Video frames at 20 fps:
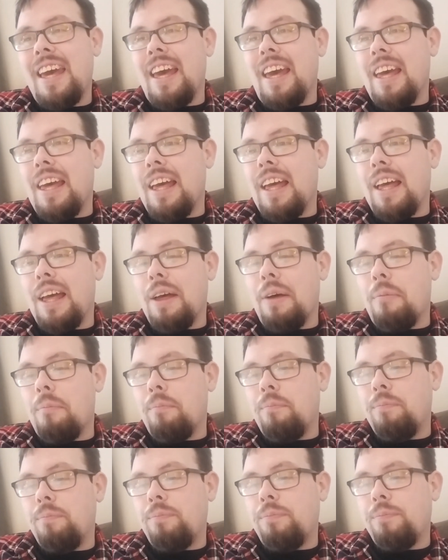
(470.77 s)

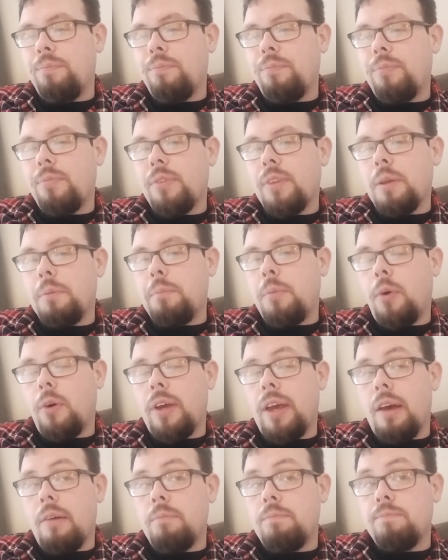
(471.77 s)

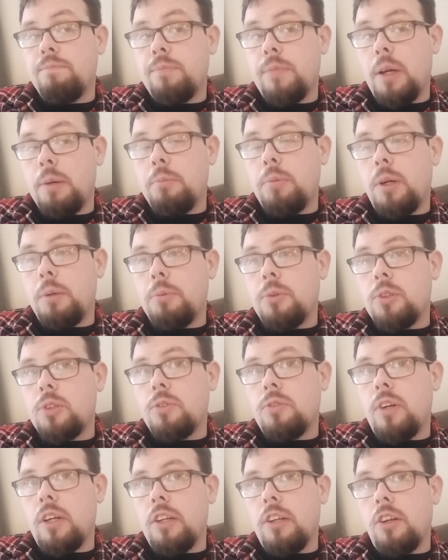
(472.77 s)
But yeah, I'm pretty
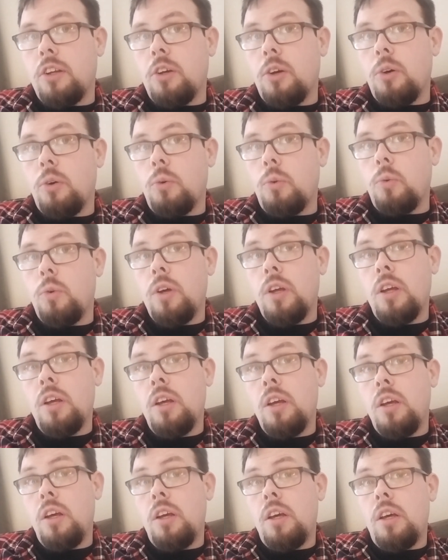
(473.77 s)
much ready to go.
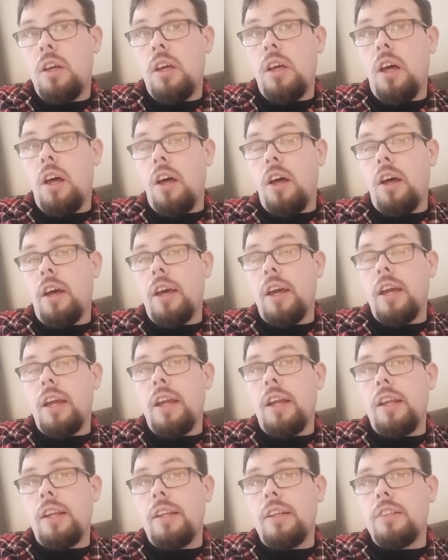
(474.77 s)

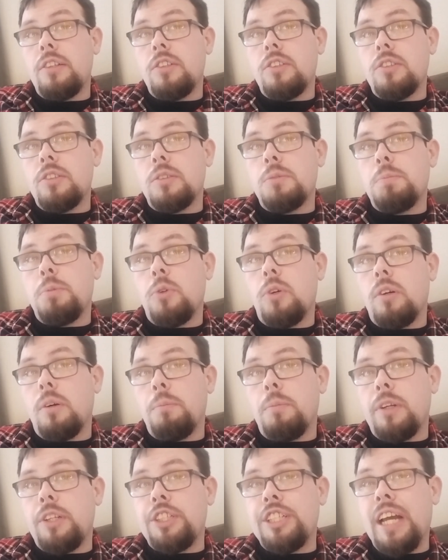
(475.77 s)
I need to just put
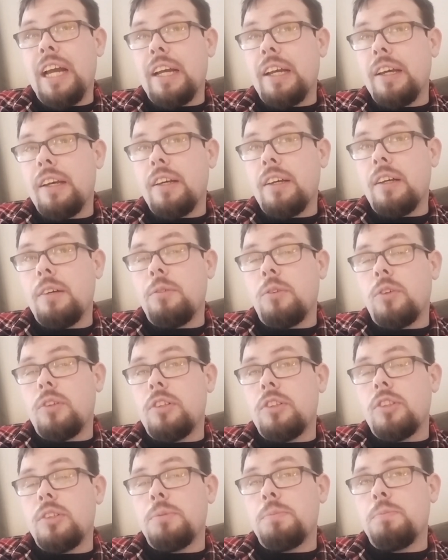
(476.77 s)
on my jacket. I'm
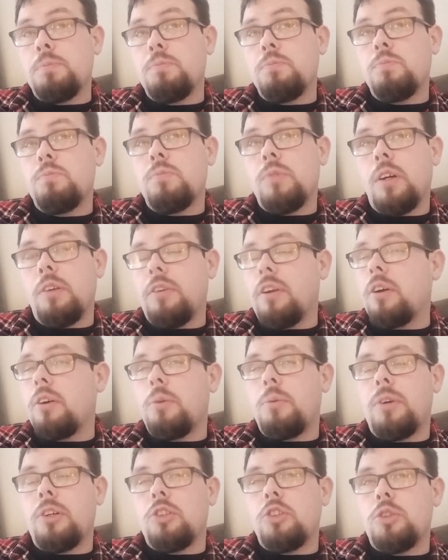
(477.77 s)
not
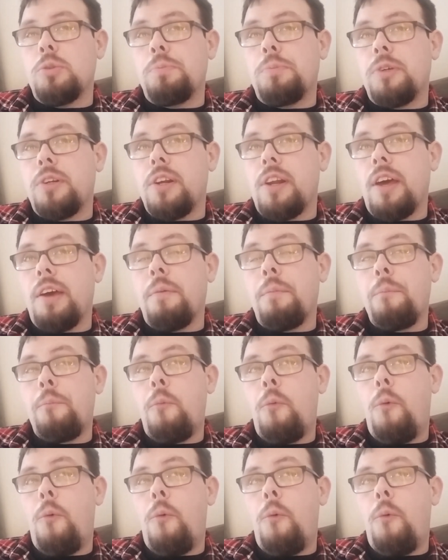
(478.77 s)
gonna wear the jumper today.